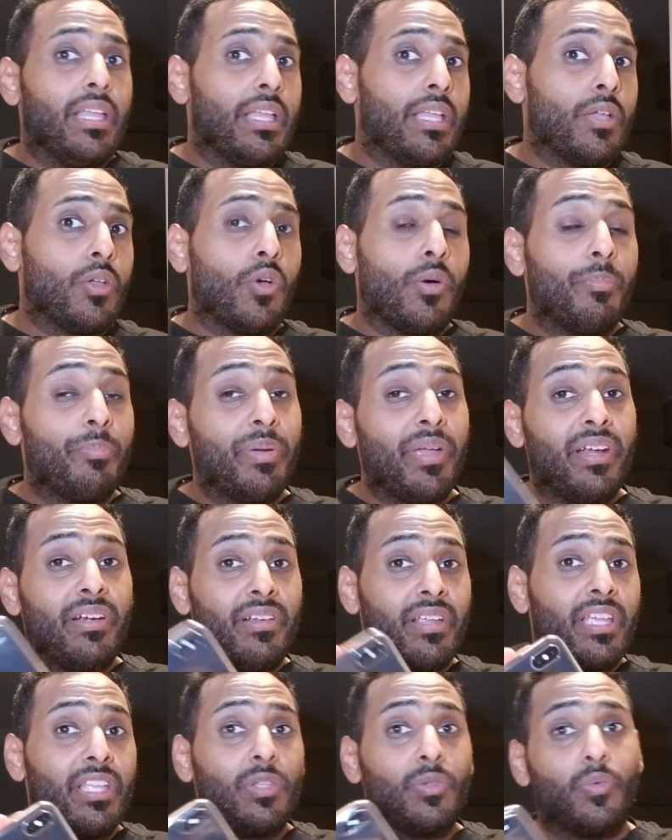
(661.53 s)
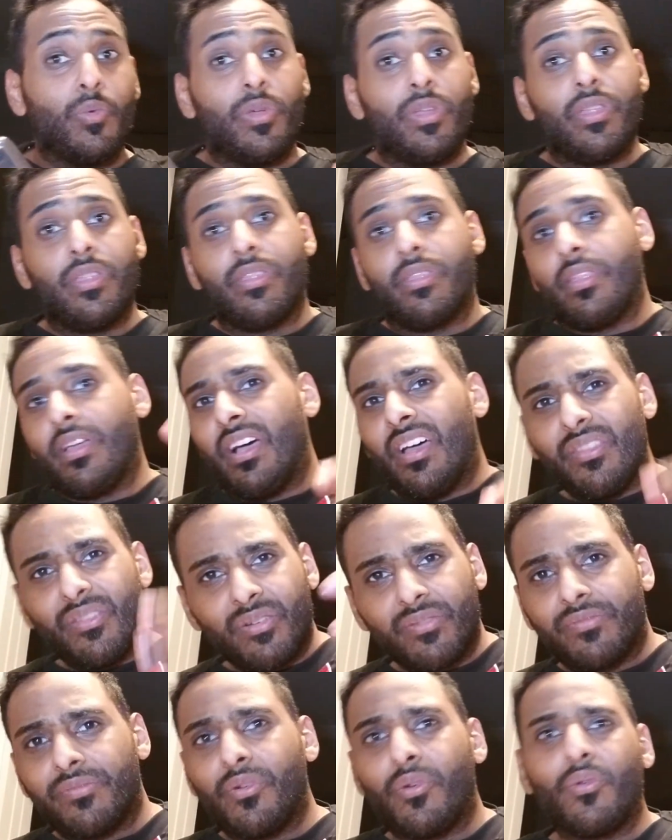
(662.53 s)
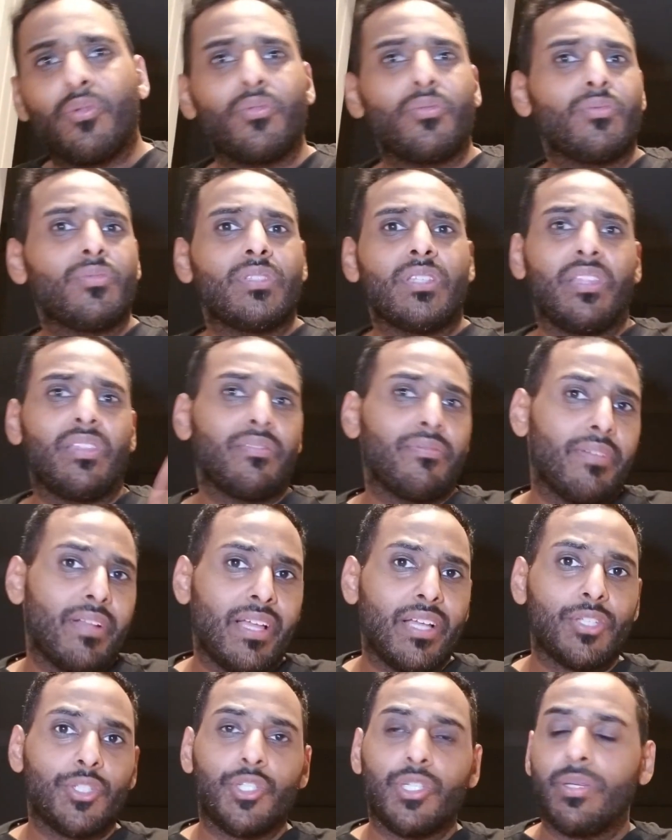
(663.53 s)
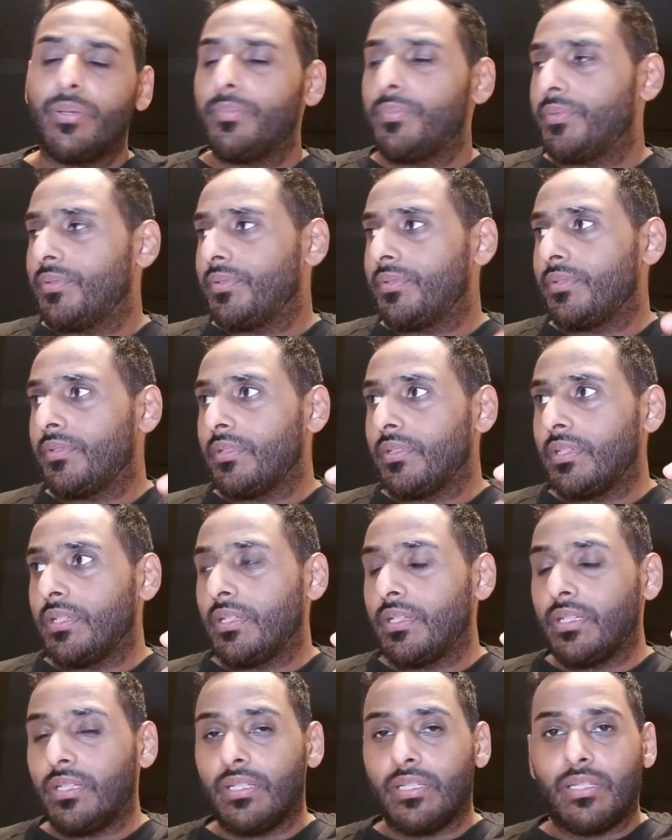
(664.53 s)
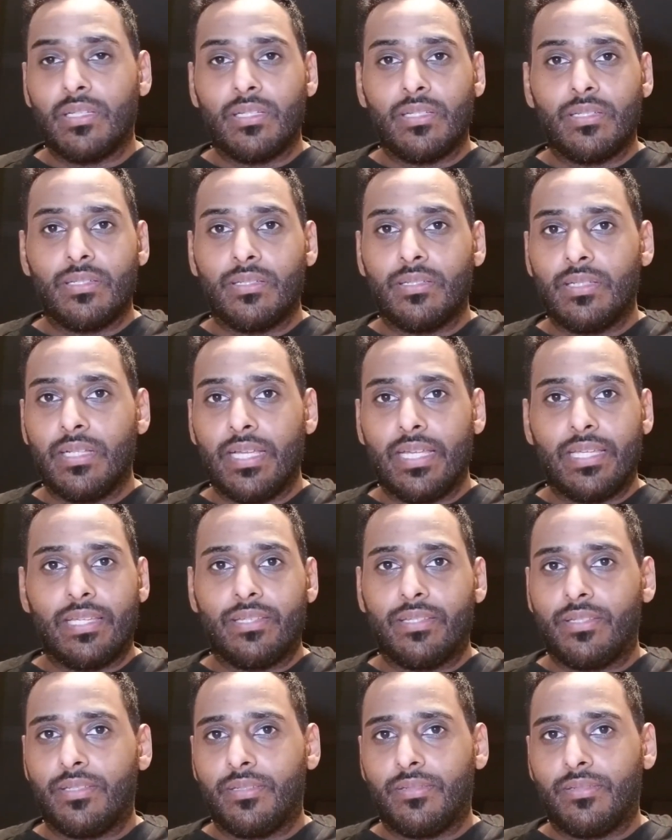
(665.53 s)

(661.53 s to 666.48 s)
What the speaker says: comparing it with other phones, other flagships, like